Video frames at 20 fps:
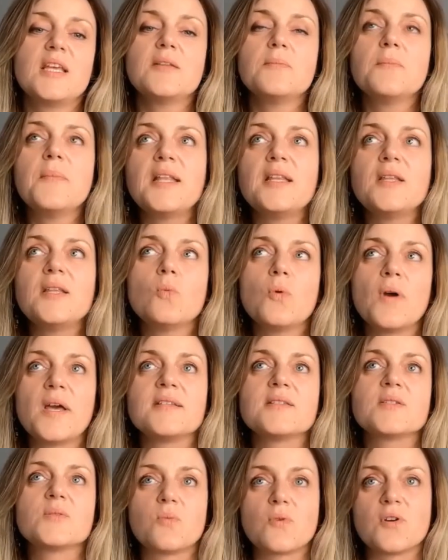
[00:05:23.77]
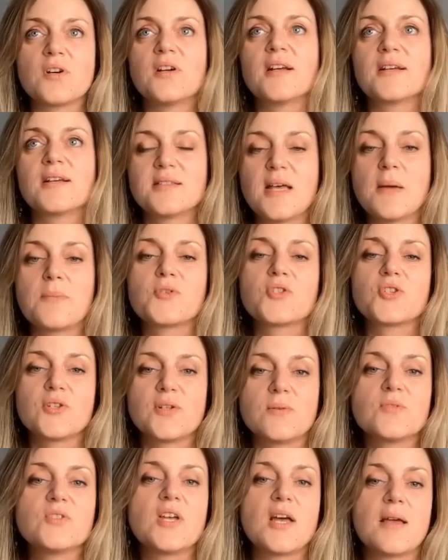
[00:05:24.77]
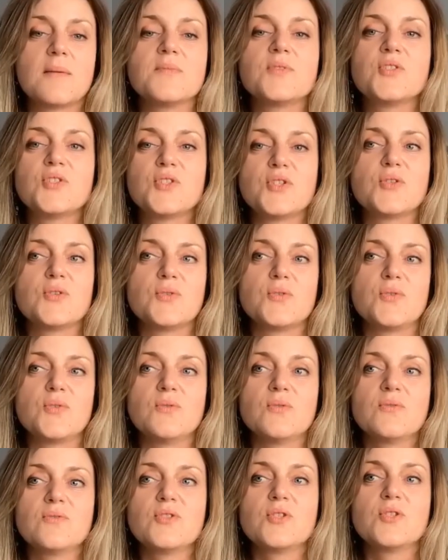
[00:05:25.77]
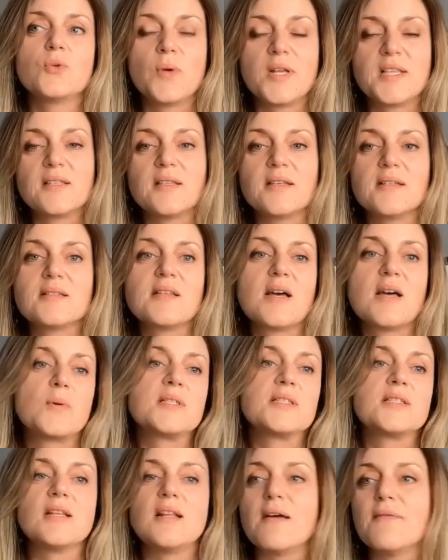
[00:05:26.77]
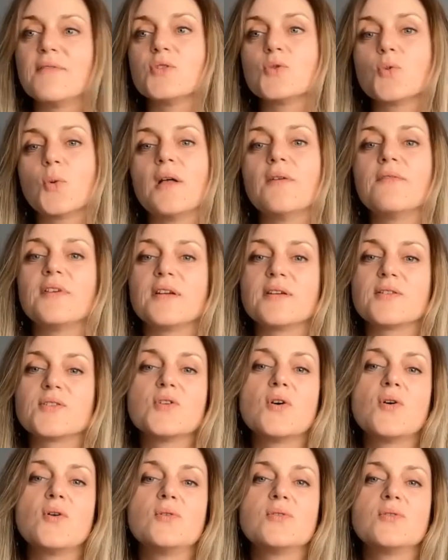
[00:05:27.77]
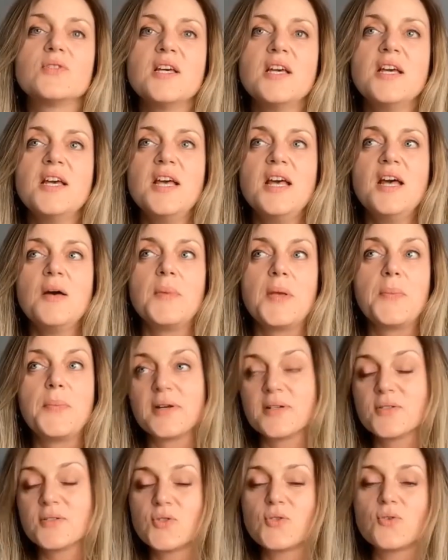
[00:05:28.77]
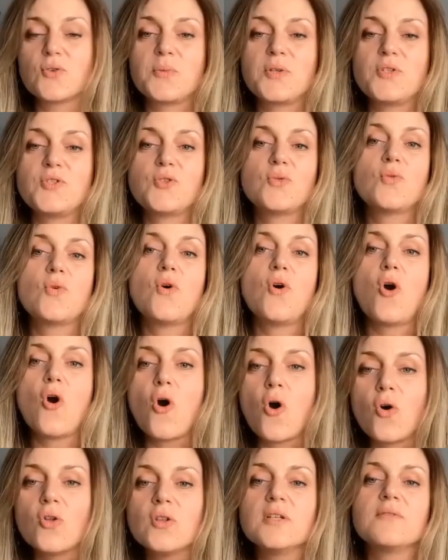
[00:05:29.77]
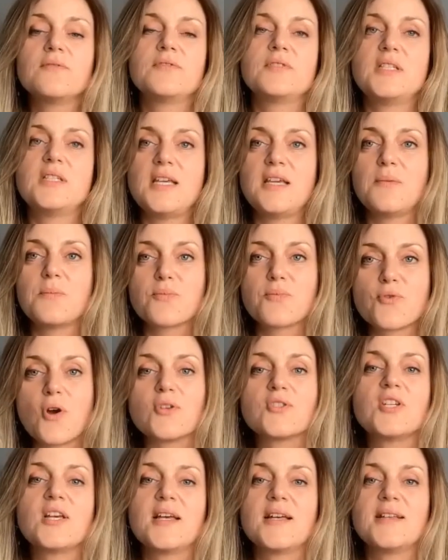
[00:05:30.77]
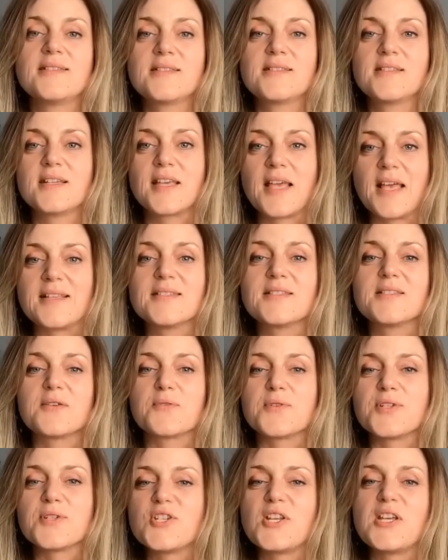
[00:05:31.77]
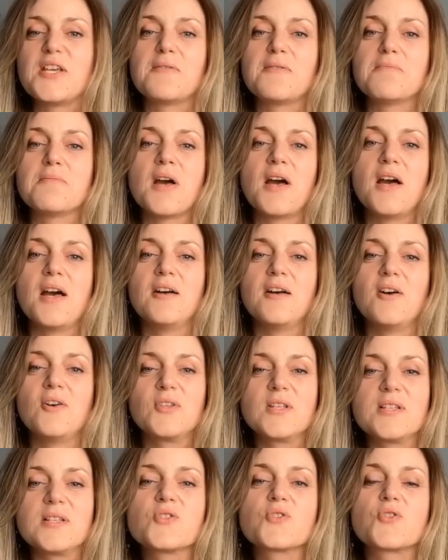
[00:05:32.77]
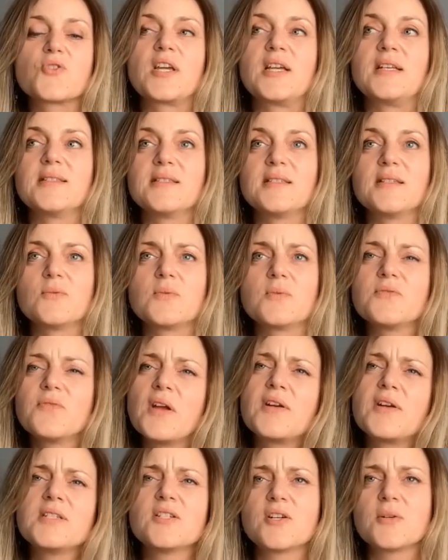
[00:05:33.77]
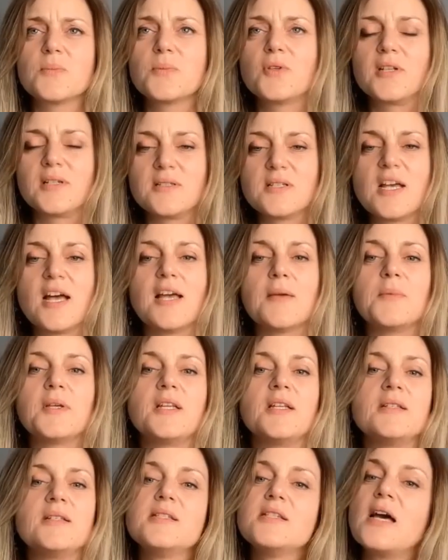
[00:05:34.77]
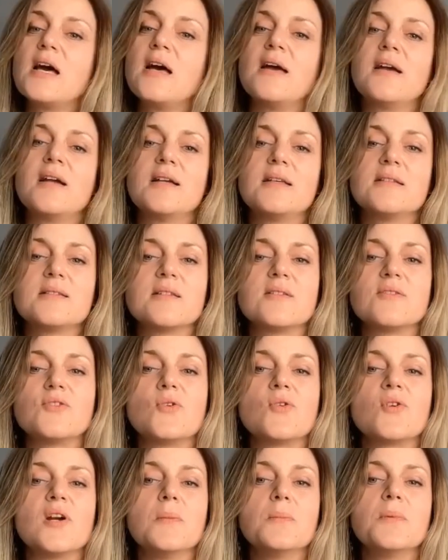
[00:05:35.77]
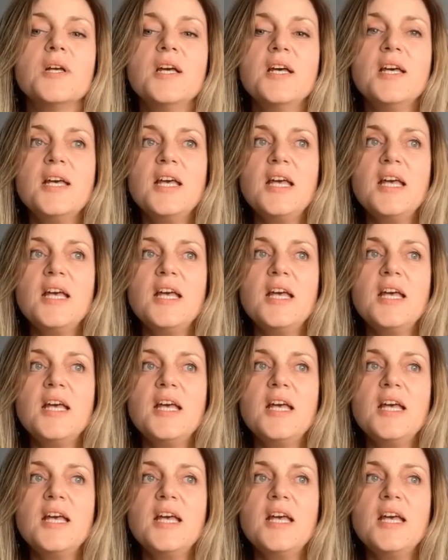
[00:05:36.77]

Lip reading: in many ways were exceptional times to witness. I was 11, 12 years old. My parents took me to all of the protests against the regime on the streets. It was a very turbulent time in entire Eastern Europe.